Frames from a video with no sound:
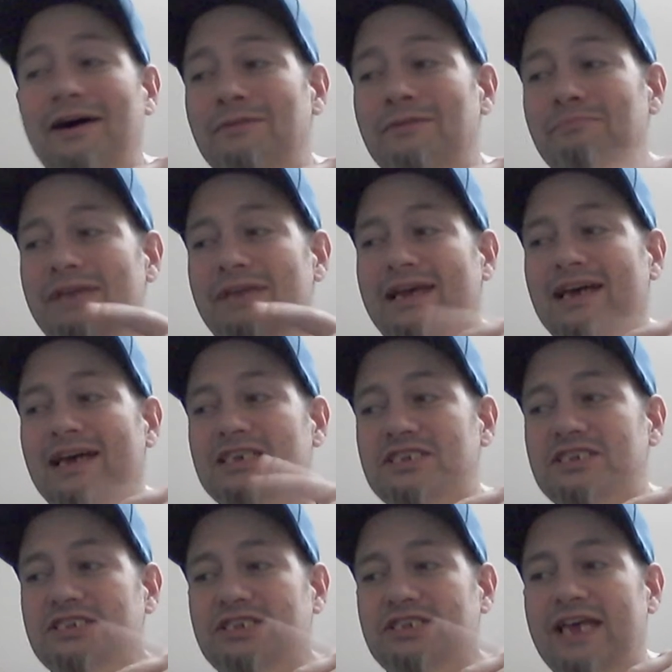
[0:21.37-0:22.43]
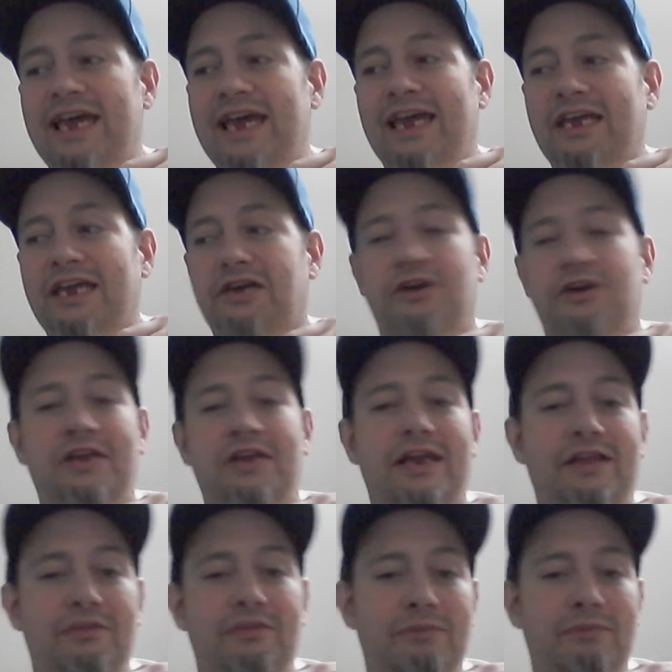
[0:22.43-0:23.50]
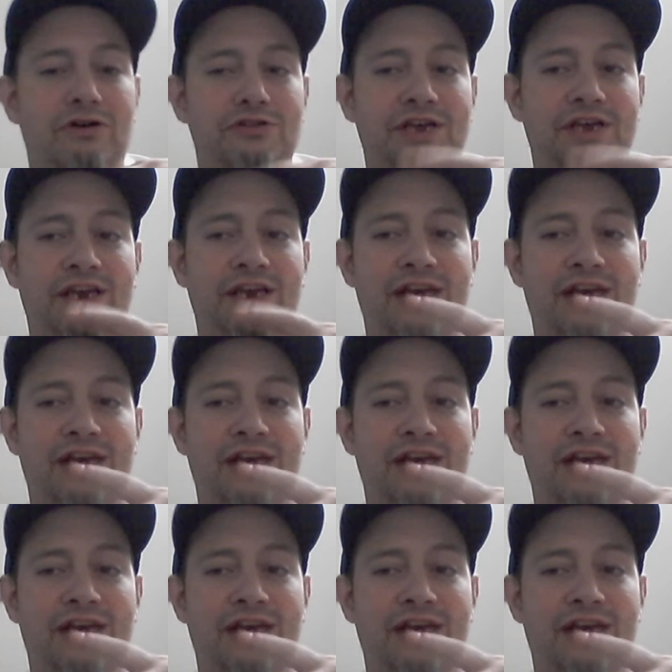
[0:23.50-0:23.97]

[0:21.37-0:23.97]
because they couldn't get in the building,